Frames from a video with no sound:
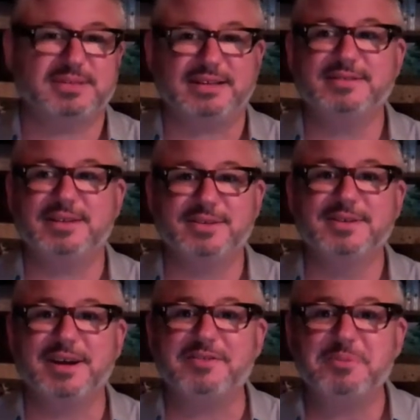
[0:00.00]
don't know,
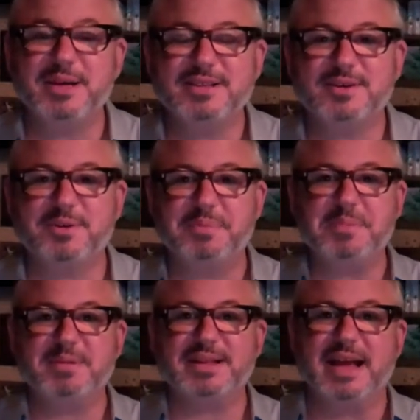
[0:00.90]
government to hold
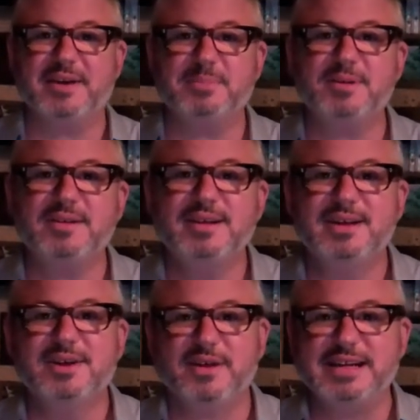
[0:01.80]
people accountable.
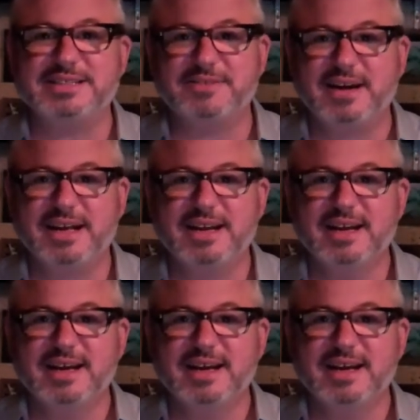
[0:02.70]
Crazy, right?